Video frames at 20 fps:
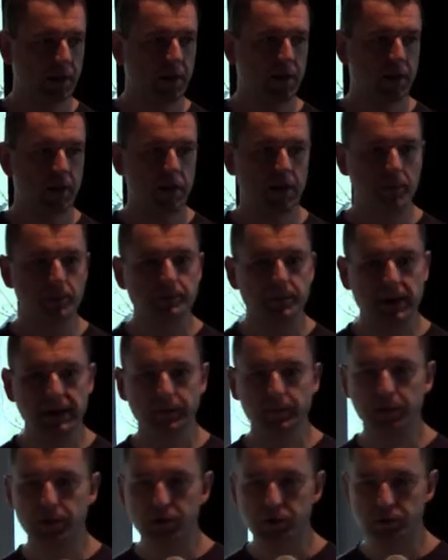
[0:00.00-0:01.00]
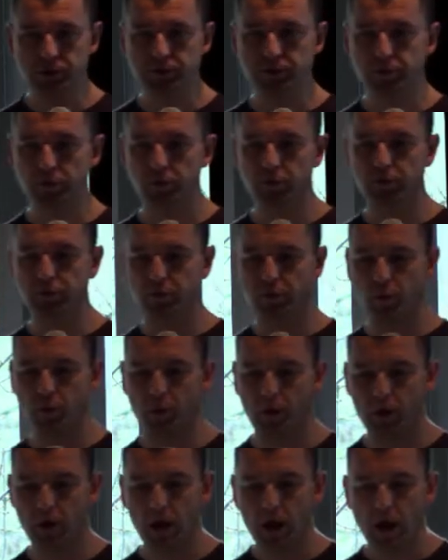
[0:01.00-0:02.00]
might be useful
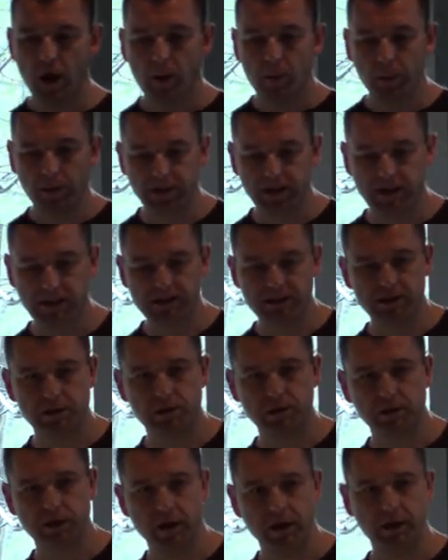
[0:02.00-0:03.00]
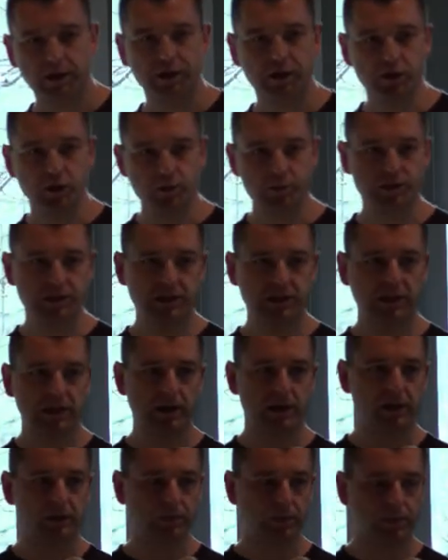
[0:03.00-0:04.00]
for potential
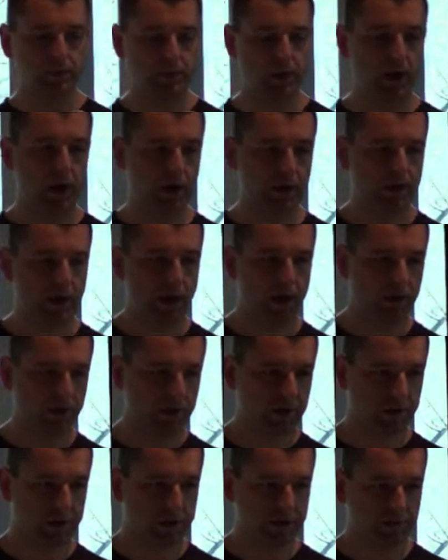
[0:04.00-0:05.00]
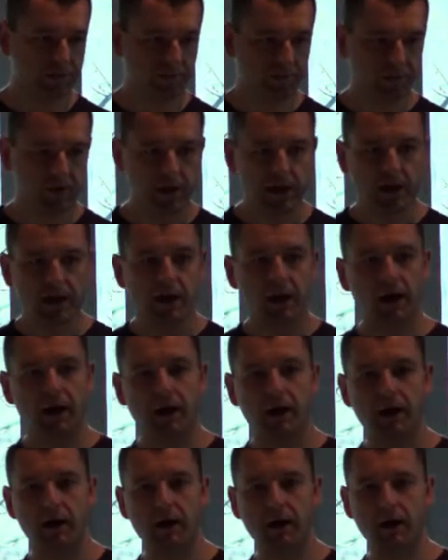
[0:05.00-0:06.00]
kubectl plugin authors.
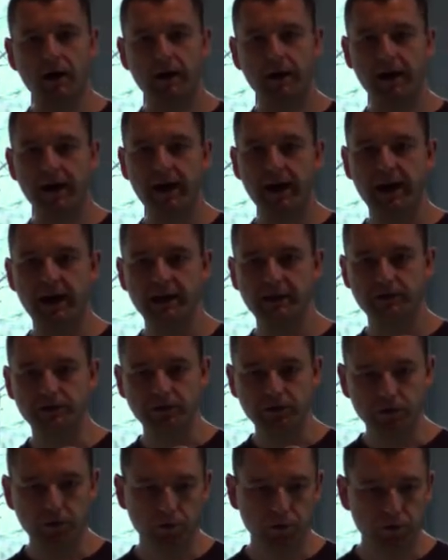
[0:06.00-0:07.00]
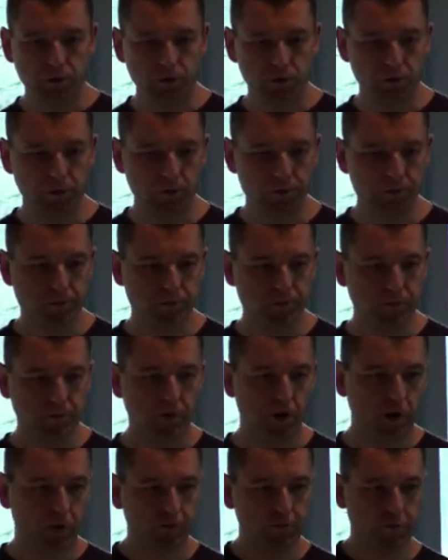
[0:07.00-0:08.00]
And to
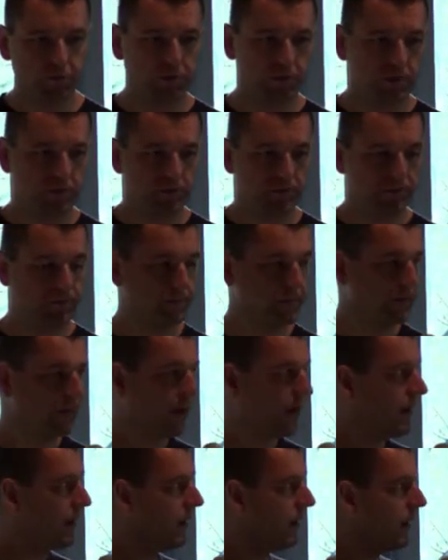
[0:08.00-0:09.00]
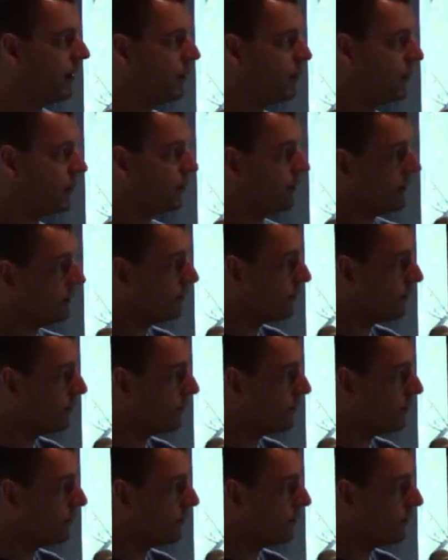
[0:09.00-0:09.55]
Duckfoot, what we